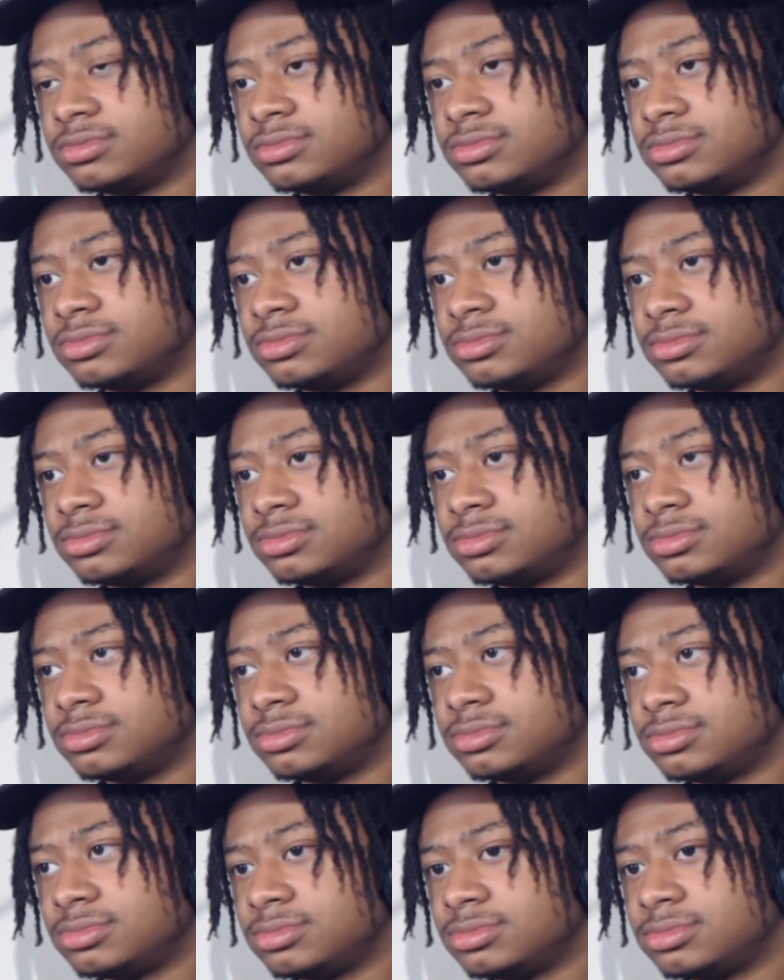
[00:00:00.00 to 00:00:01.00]

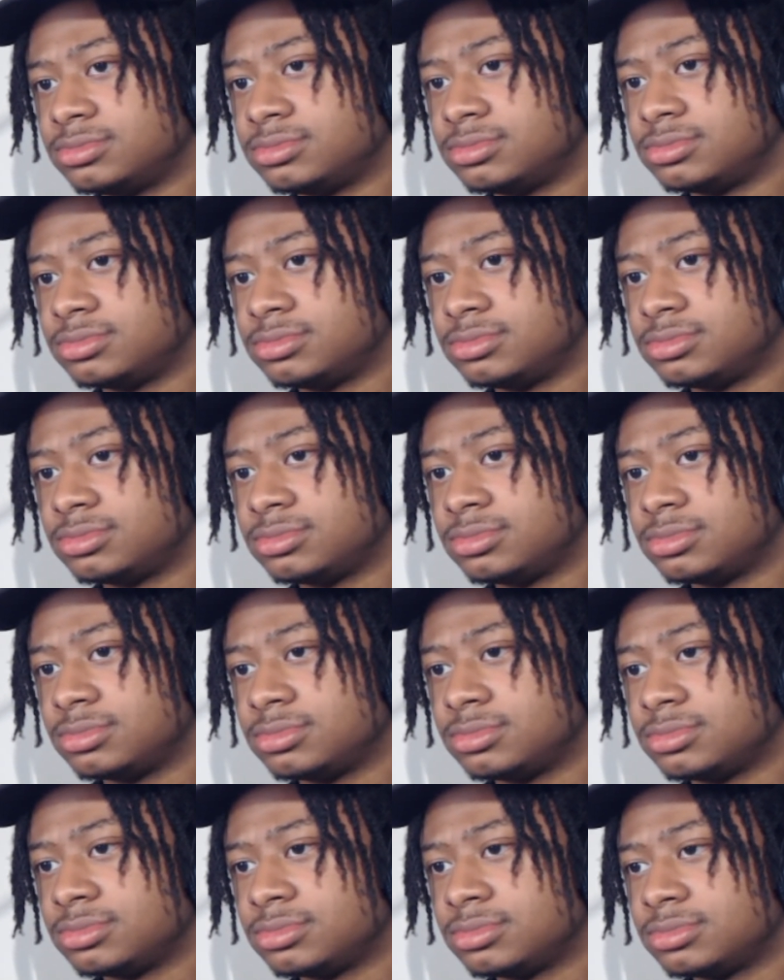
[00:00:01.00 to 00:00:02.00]

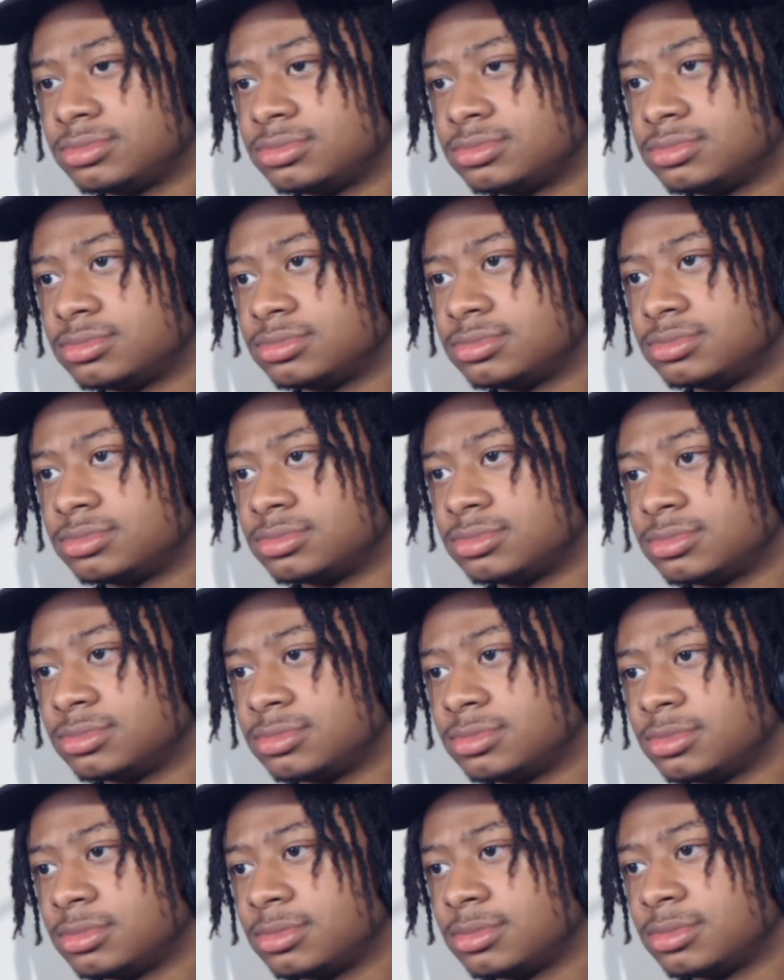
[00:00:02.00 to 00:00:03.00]

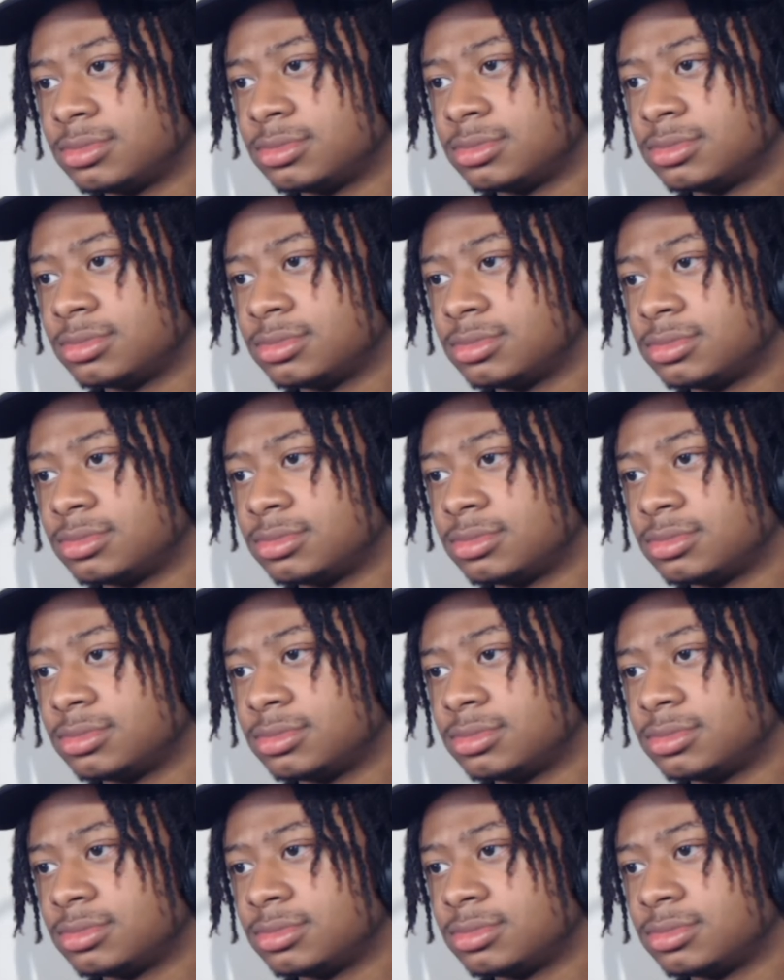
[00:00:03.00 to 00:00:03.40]
Nobody speaks.